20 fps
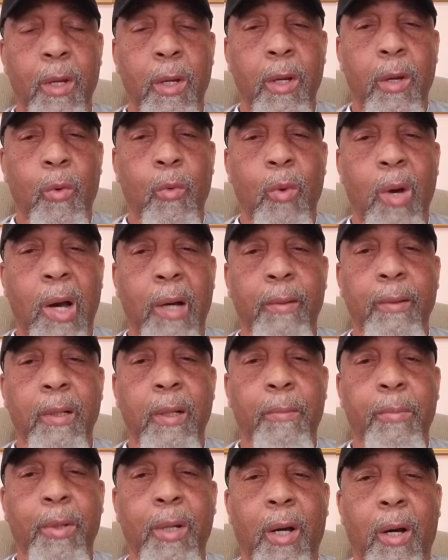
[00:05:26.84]
wound
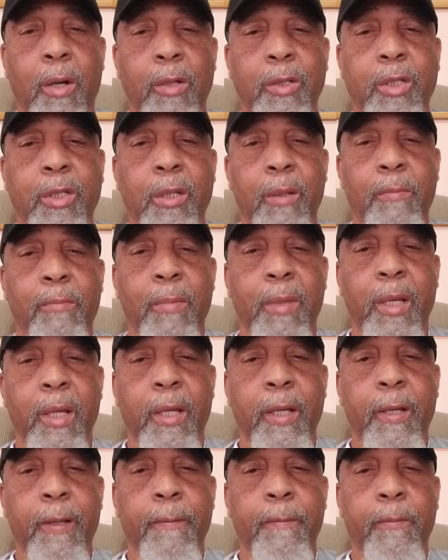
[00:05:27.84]
up costing
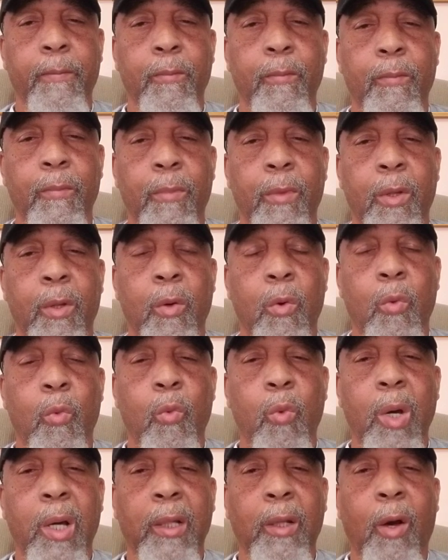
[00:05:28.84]
me
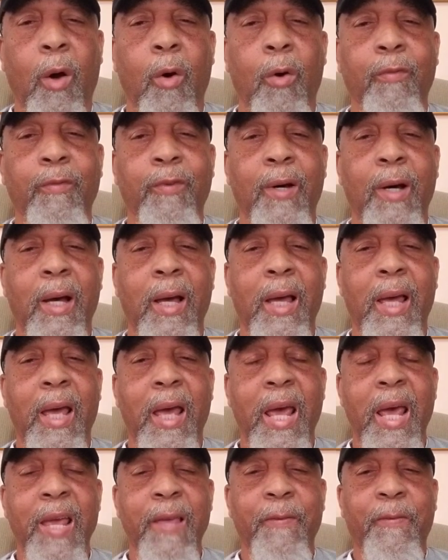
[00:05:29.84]
well over
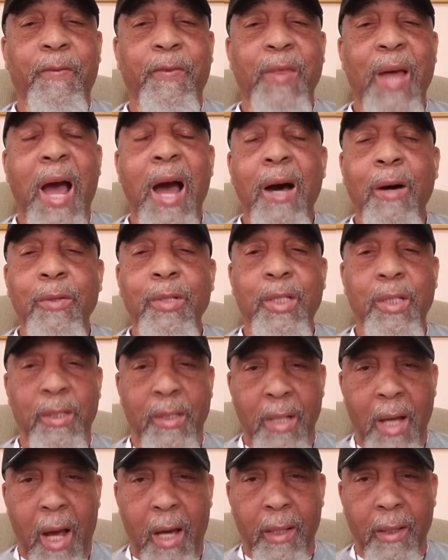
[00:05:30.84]

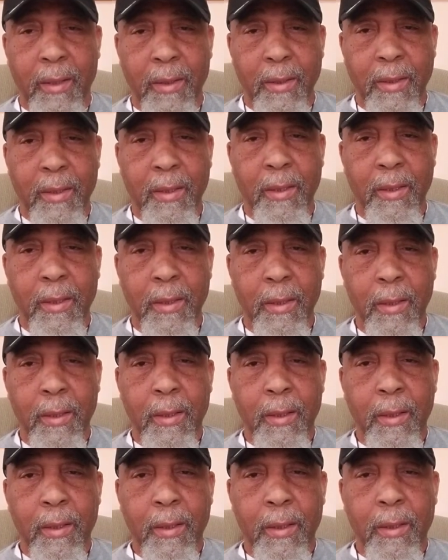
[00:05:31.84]
$8,000
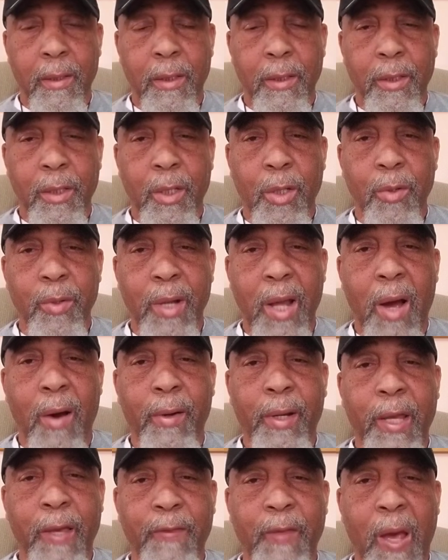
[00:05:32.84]
to now
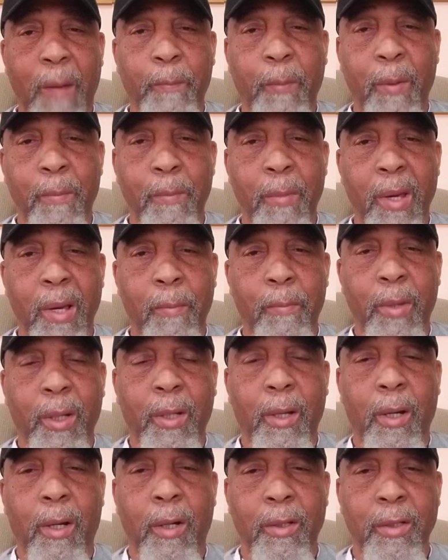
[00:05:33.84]
get that permit,
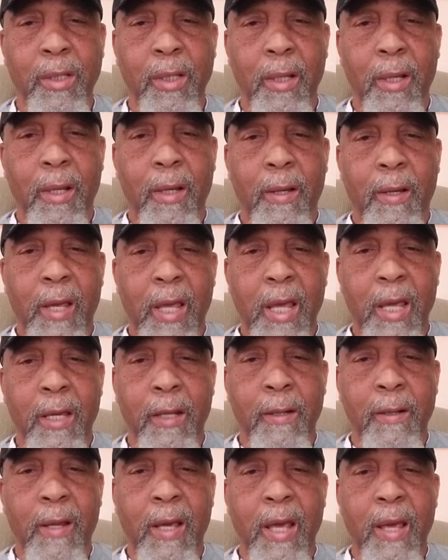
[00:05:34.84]
because
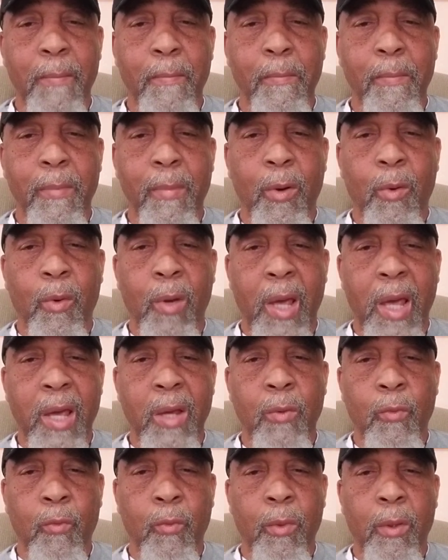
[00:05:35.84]
in
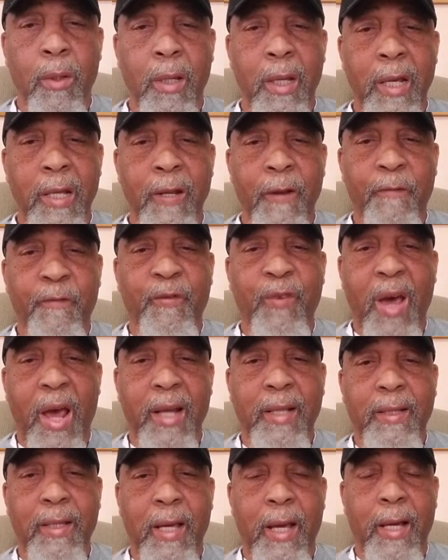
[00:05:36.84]
the
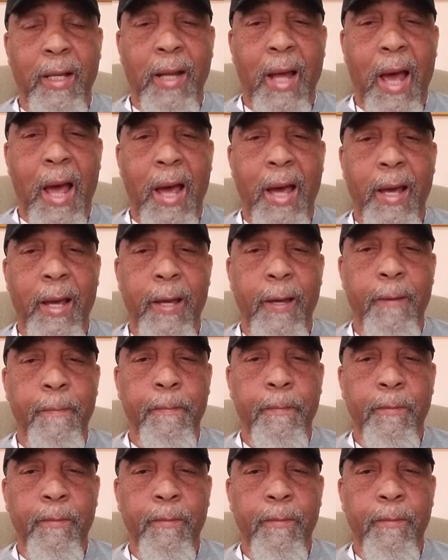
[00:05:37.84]
fact that I